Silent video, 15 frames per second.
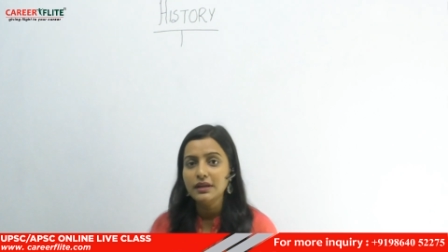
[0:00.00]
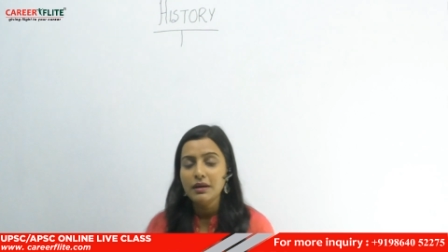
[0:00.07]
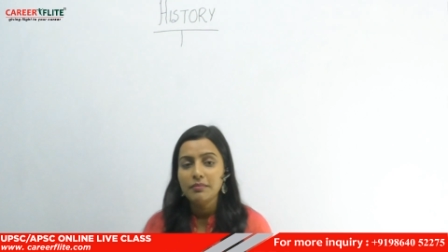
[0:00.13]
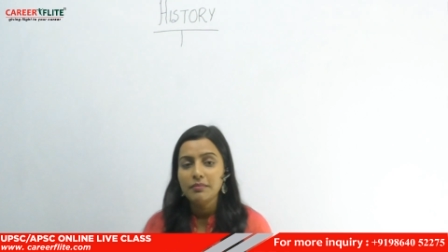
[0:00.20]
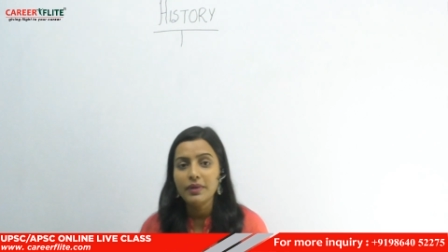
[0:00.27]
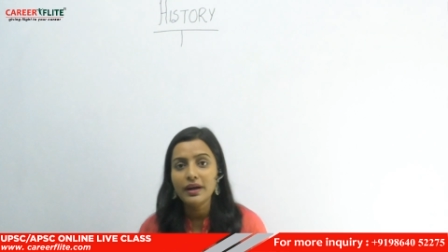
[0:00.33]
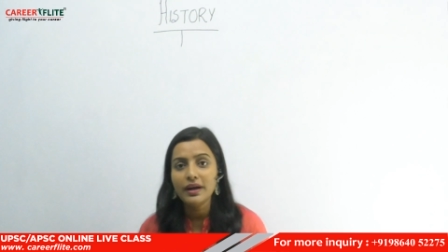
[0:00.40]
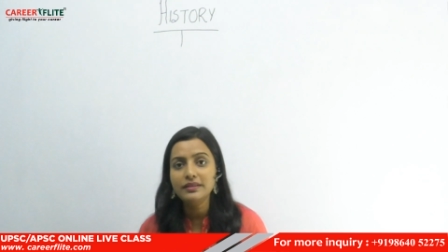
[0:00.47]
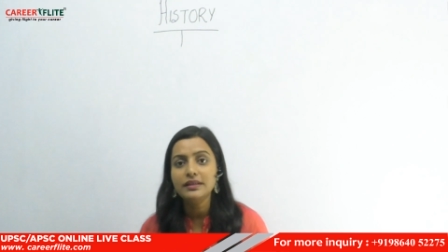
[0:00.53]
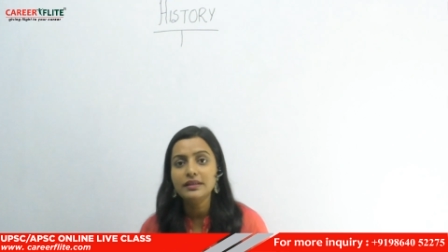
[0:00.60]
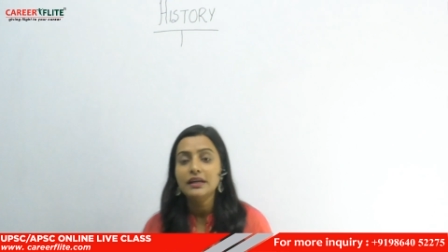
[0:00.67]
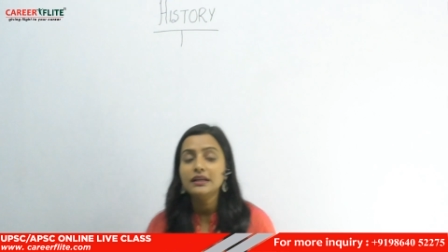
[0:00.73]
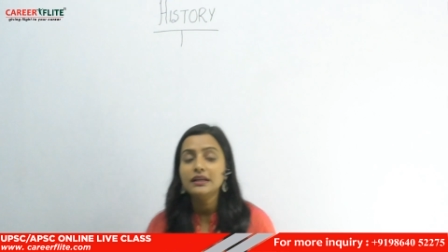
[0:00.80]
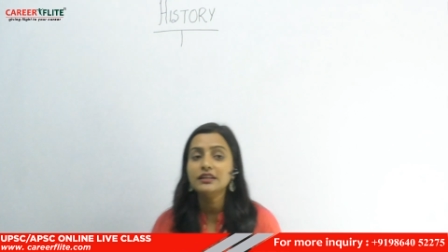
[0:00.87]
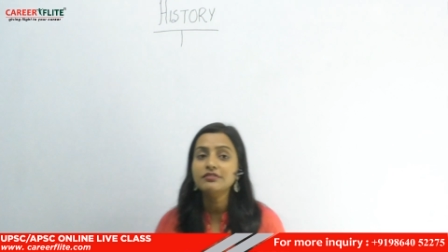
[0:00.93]
but
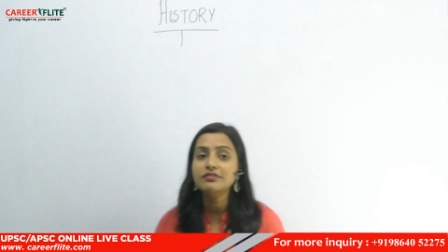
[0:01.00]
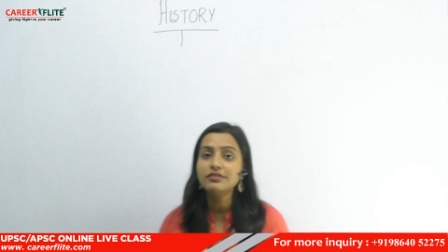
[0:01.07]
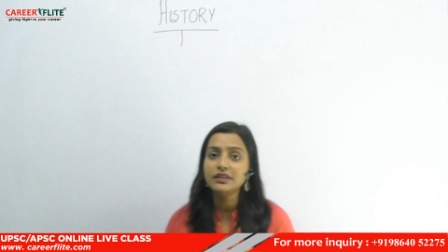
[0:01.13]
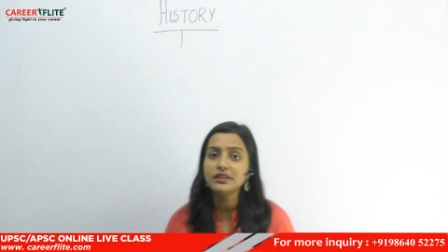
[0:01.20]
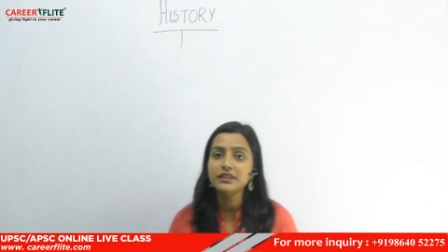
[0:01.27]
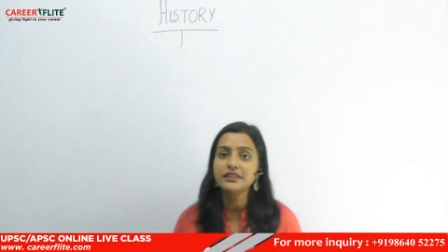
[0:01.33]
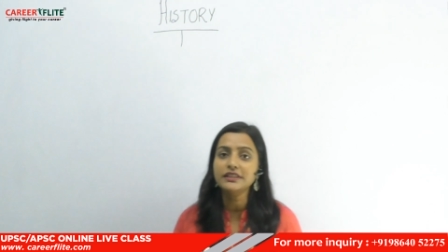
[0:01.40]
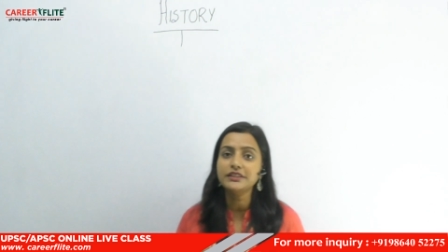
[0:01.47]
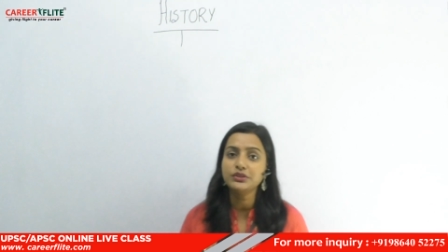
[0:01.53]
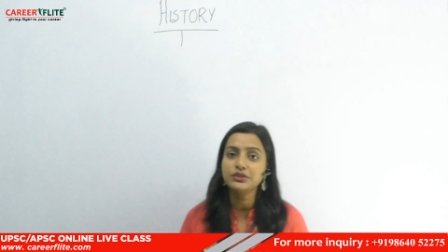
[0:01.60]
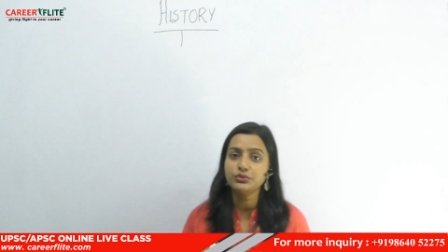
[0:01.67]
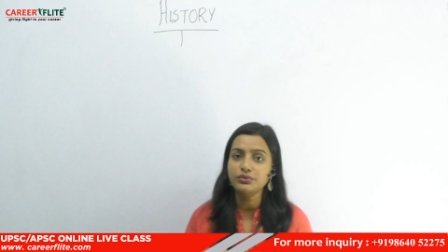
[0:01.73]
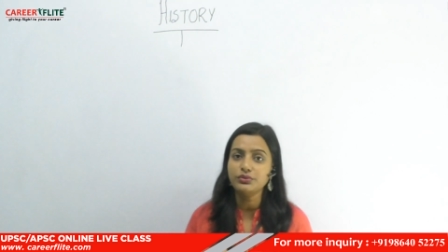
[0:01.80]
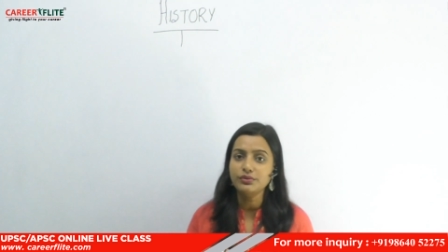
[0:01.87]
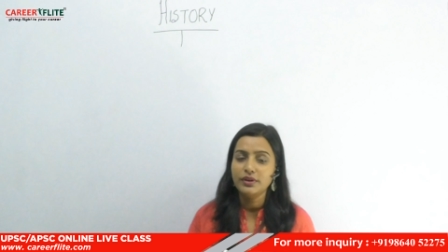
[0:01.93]
converting
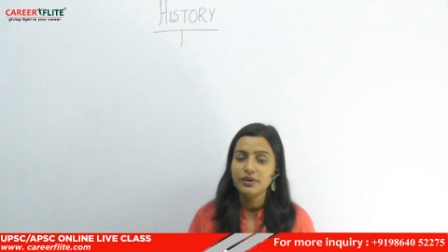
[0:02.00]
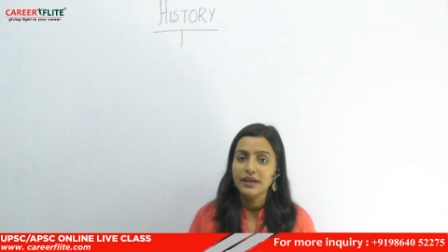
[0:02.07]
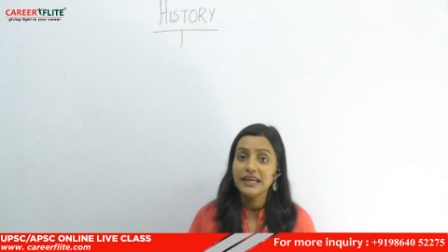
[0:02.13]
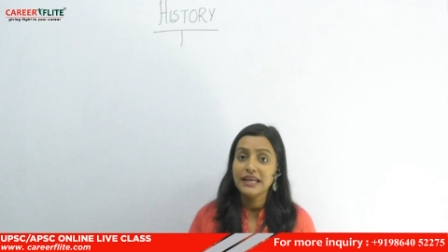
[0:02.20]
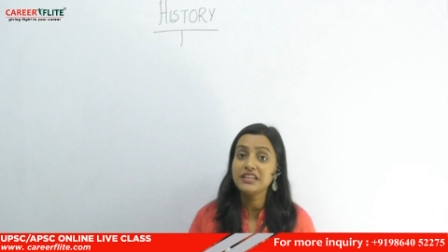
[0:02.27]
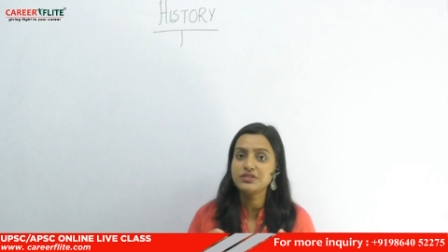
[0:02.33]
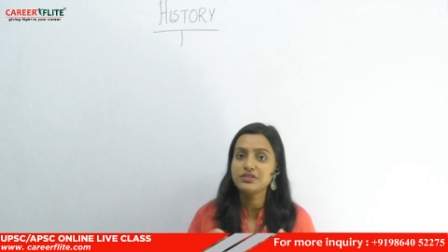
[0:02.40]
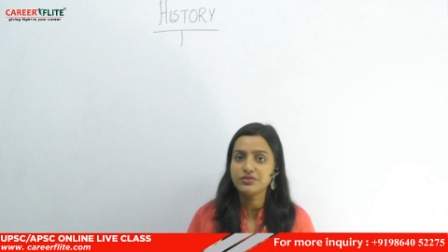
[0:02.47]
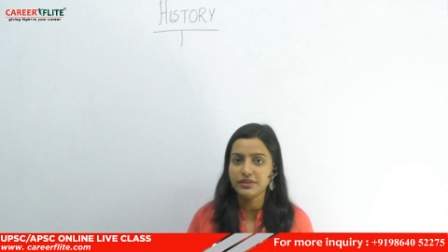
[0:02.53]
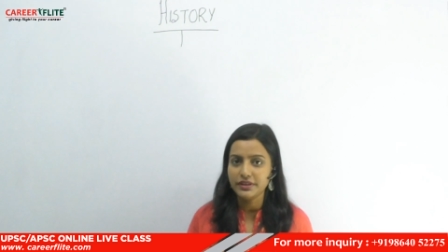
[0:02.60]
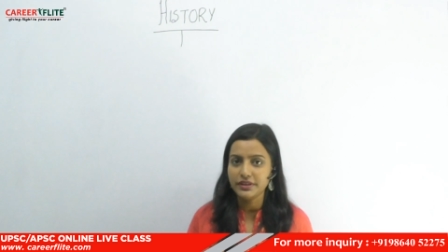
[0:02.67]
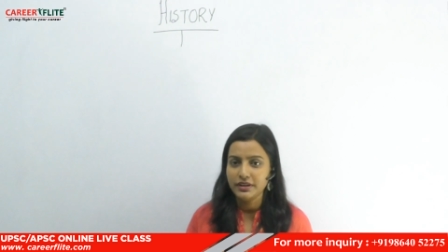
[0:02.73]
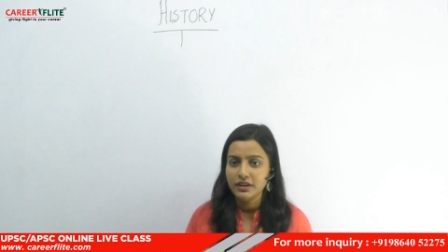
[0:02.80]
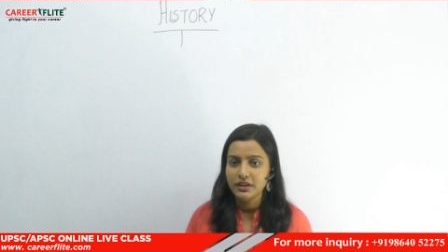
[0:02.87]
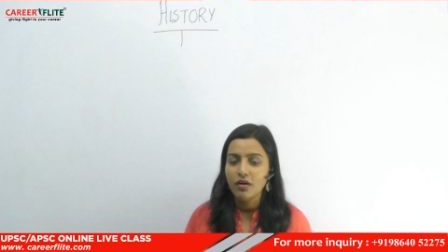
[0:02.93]
into history
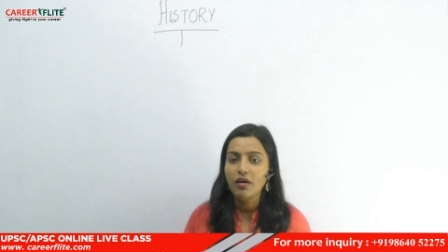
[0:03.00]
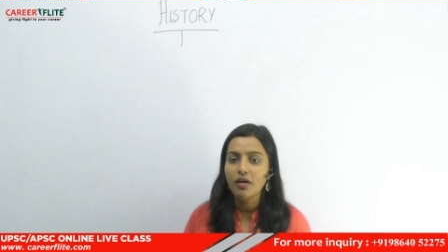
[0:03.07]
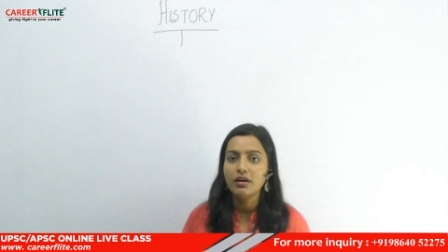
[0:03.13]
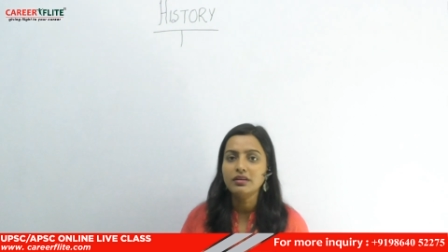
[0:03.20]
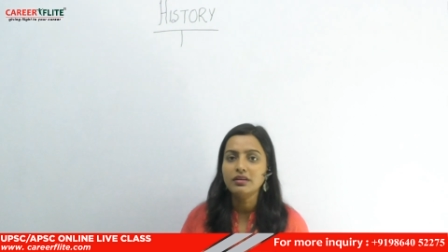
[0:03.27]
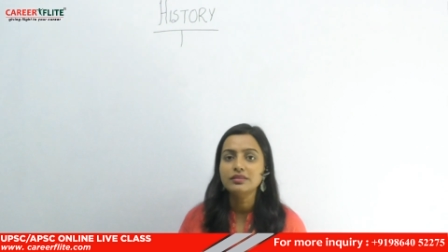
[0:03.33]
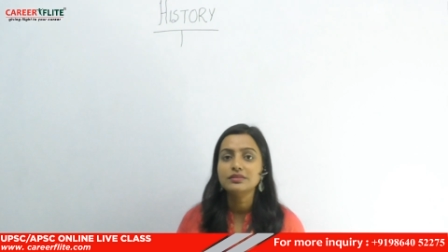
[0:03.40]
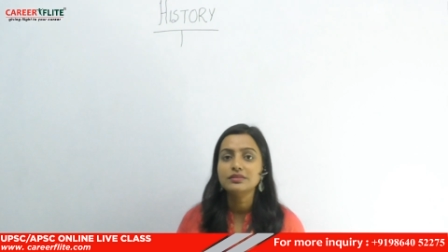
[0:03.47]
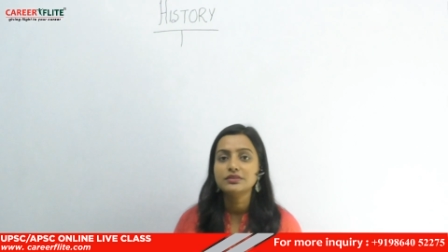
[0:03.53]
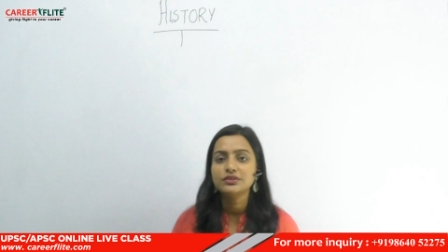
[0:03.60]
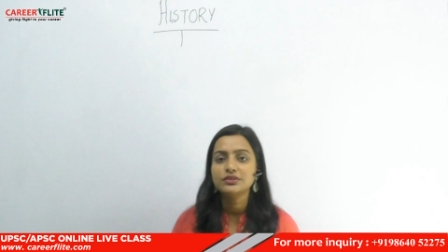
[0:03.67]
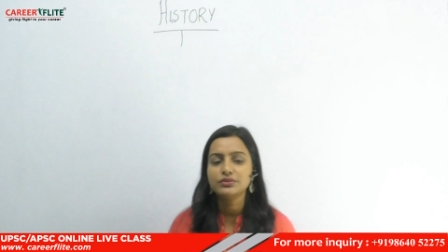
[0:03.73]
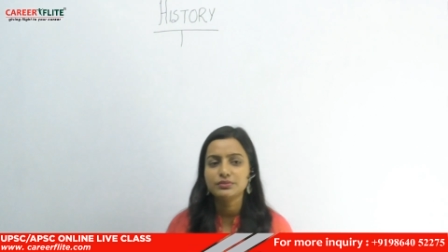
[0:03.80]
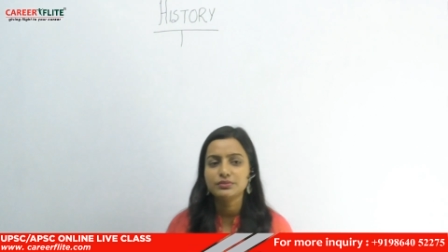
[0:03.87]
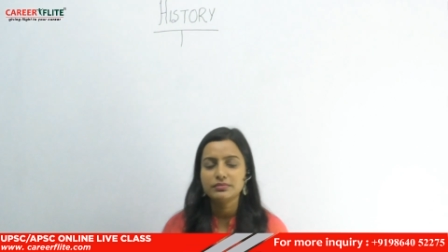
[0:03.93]
or
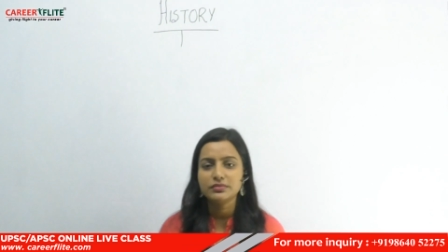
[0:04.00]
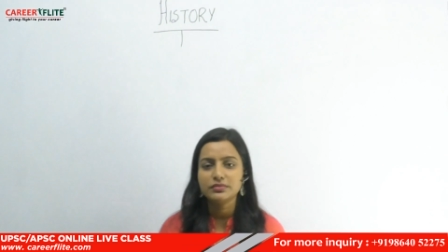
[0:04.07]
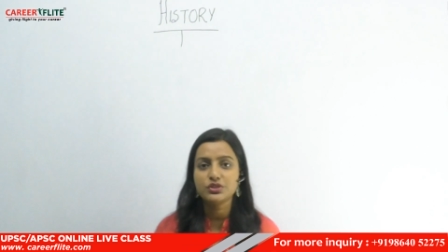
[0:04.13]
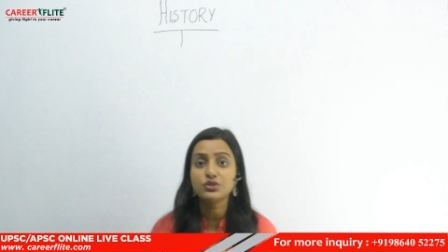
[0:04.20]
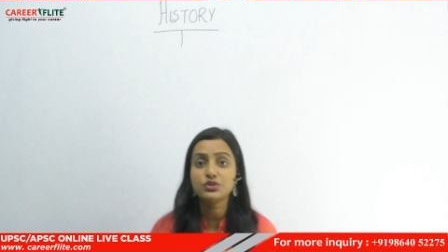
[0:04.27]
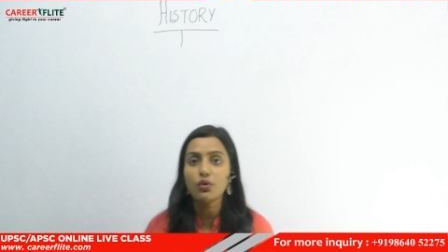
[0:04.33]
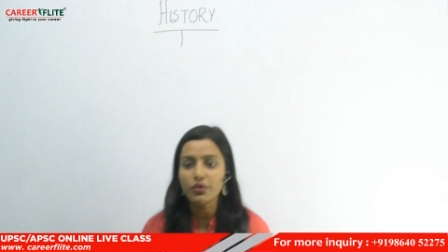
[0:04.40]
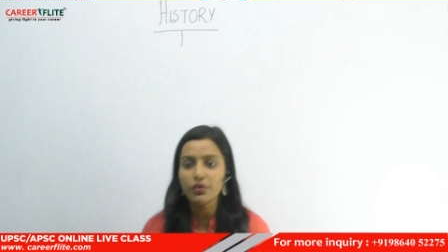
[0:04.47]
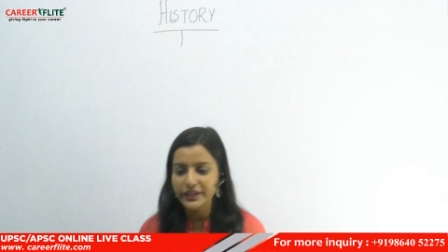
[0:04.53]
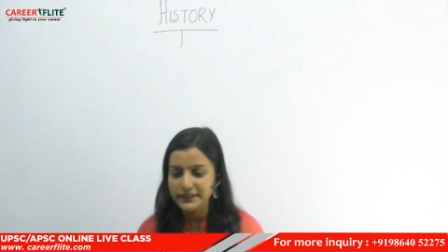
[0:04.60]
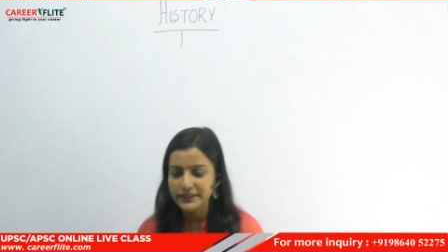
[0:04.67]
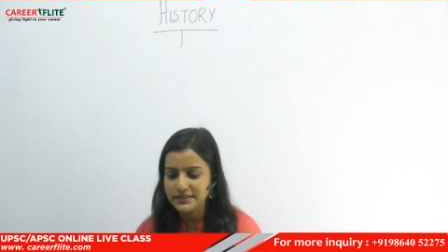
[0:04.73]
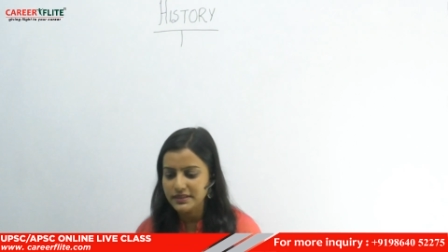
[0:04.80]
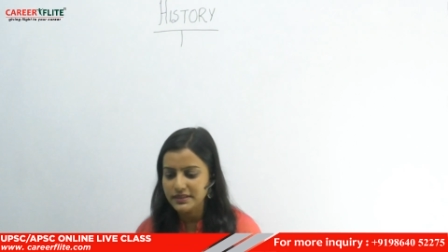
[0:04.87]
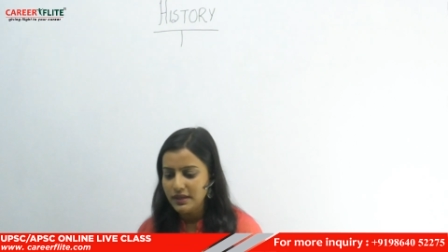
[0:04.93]

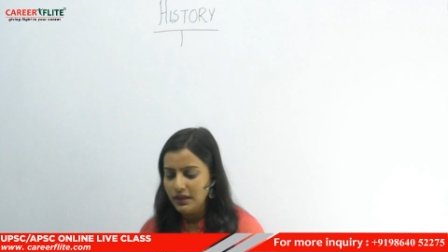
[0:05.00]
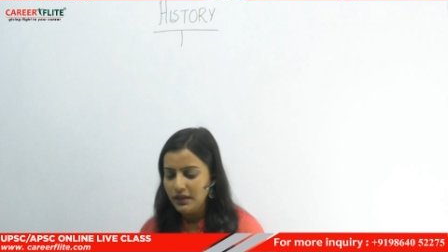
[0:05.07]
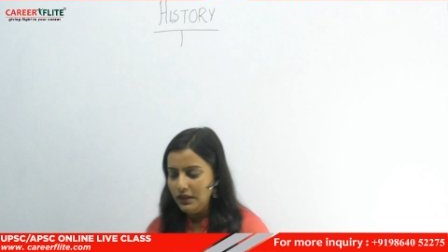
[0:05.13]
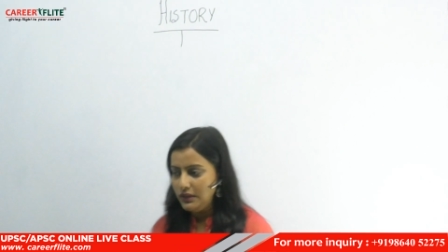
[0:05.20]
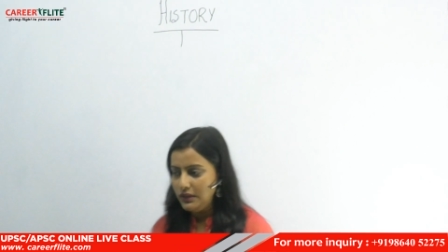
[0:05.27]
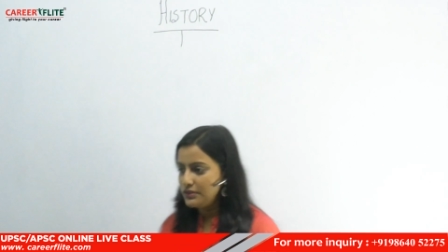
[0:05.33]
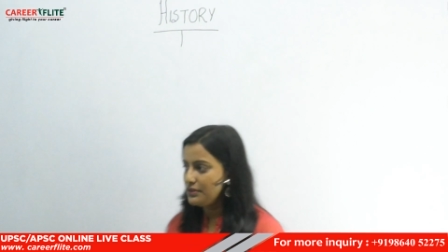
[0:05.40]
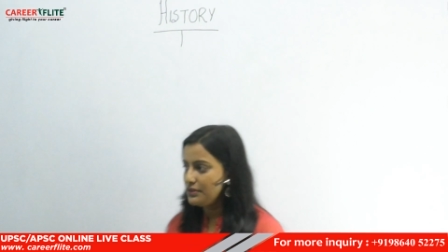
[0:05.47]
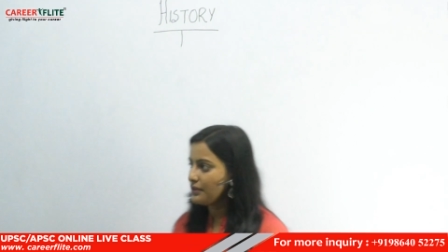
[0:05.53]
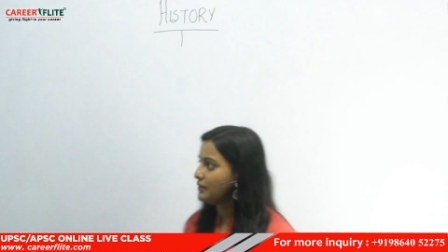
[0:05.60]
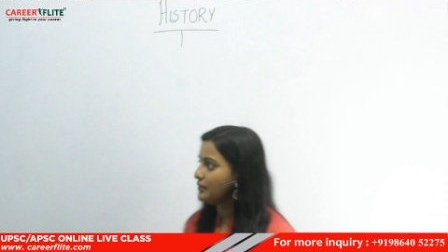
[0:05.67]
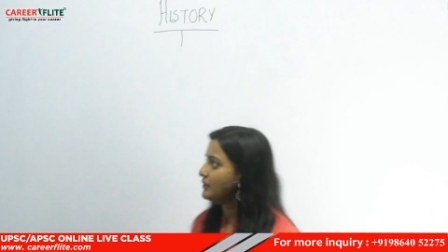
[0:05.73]
stories. So